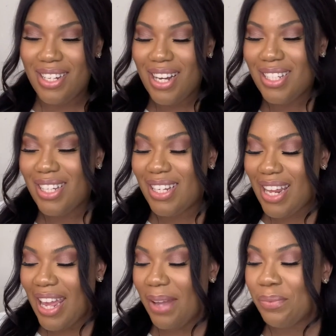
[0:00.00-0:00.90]
Not
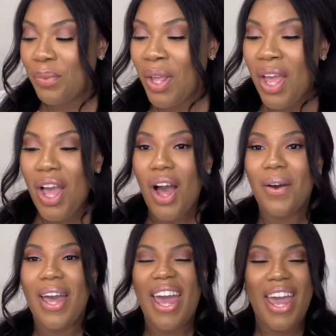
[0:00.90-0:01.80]
today.
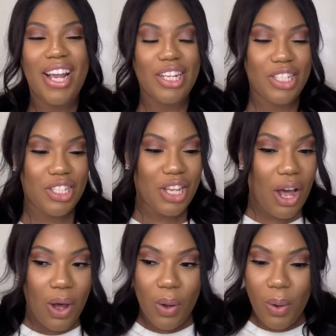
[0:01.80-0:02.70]
Okay,
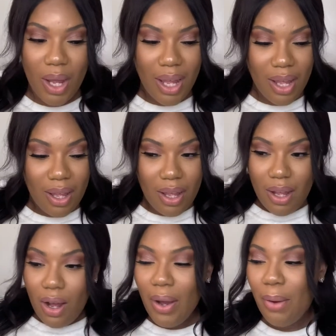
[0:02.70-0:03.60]
so...
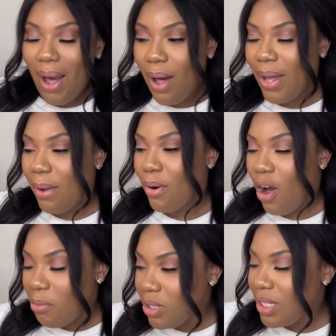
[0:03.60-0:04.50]
Okay, wow. Okay, we're
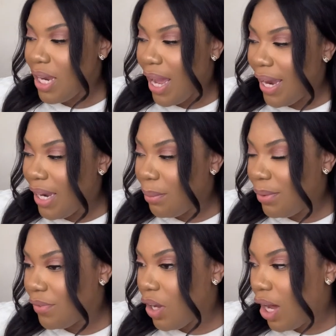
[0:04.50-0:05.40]
almost done.
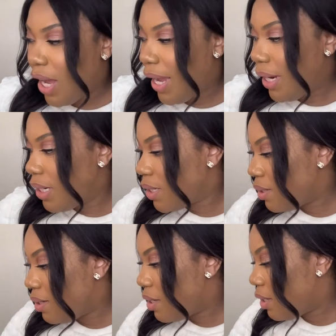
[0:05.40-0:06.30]
We've got...
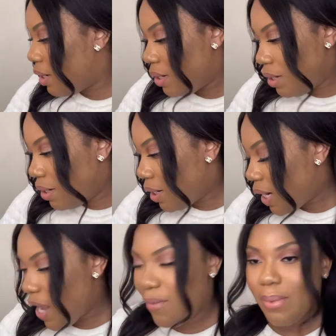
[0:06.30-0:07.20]

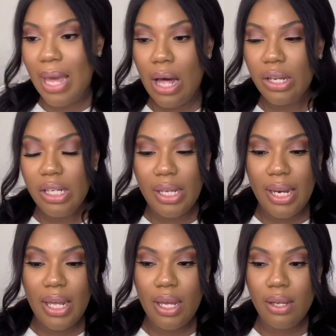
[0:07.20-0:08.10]
If I'm
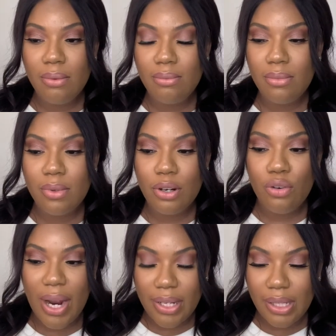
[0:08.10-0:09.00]
calculating
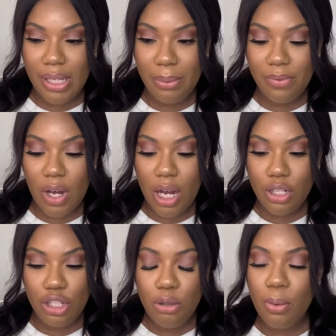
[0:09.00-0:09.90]
correctly, we've
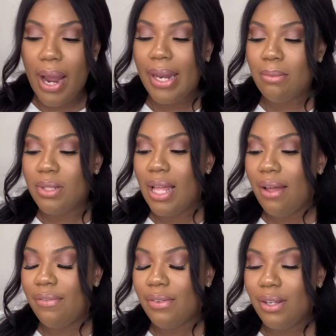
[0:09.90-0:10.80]
got two more items
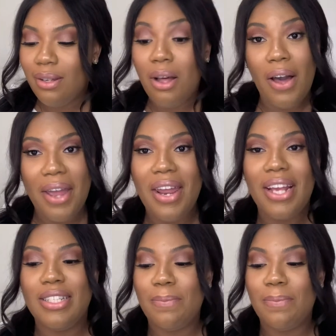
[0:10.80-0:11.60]
left. Okay, nice.